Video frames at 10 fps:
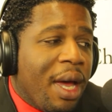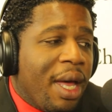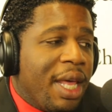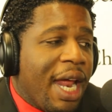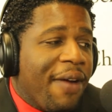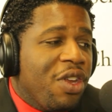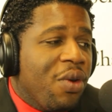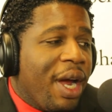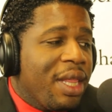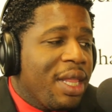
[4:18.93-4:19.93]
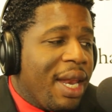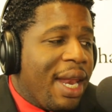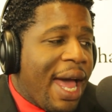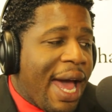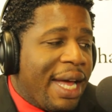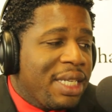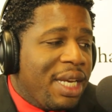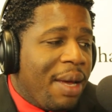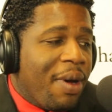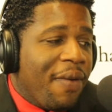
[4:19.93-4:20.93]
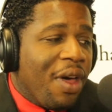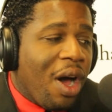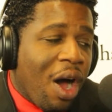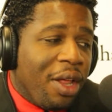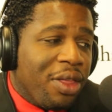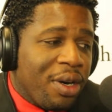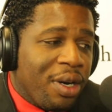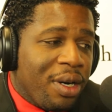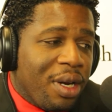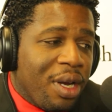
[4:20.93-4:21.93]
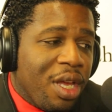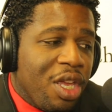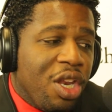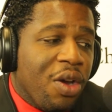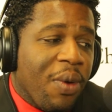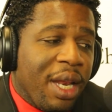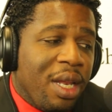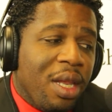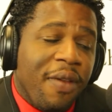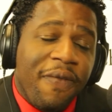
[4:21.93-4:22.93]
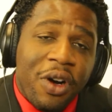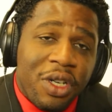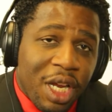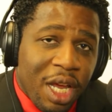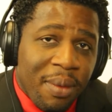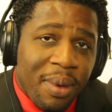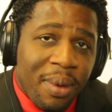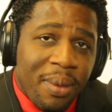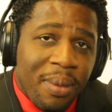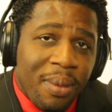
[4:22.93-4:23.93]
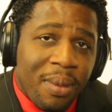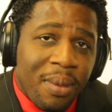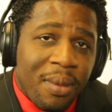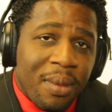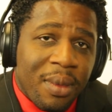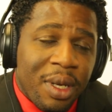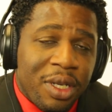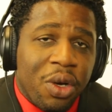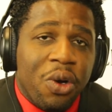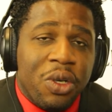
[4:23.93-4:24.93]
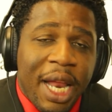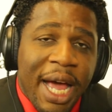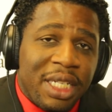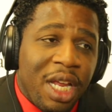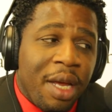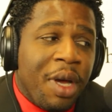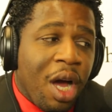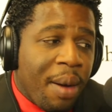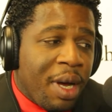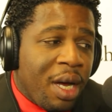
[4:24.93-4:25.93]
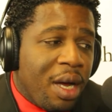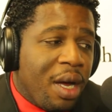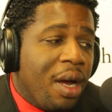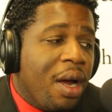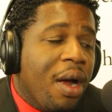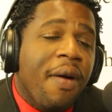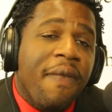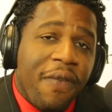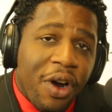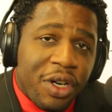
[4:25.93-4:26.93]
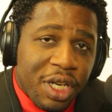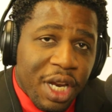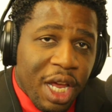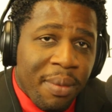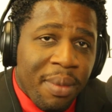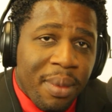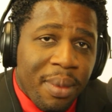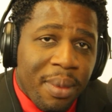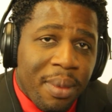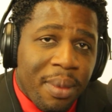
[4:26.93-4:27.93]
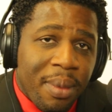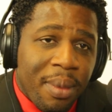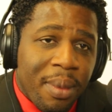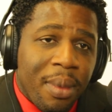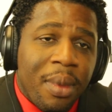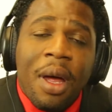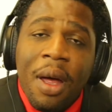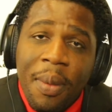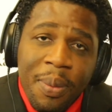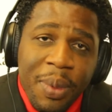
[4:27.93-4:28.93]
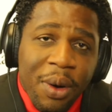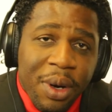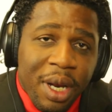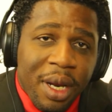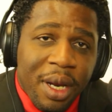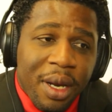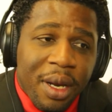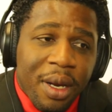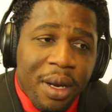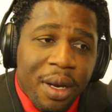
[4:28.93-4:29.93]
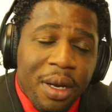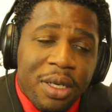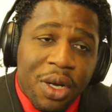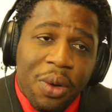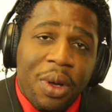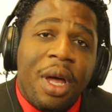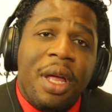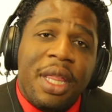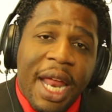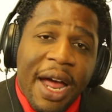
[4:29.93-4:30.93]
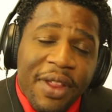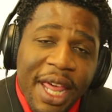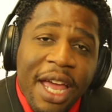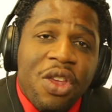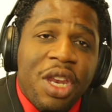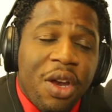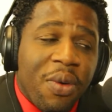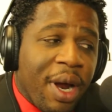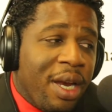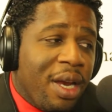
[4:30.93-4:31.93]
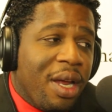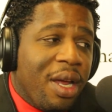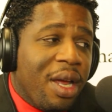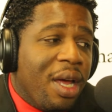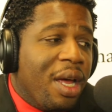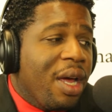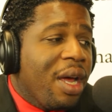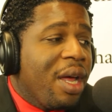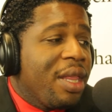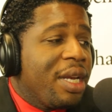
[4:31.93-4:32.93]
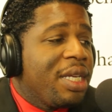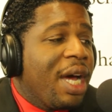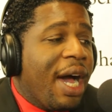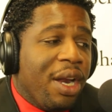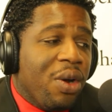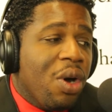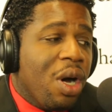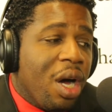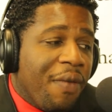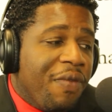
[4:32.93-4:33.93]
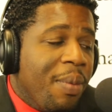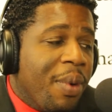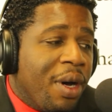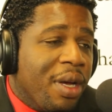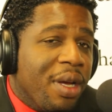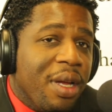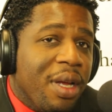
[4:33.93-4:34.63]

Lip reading: and then after you write the last name of the author, you need to write the first name. So it goes last name, comma, first name, period. So then after that, you need to write the title of the book,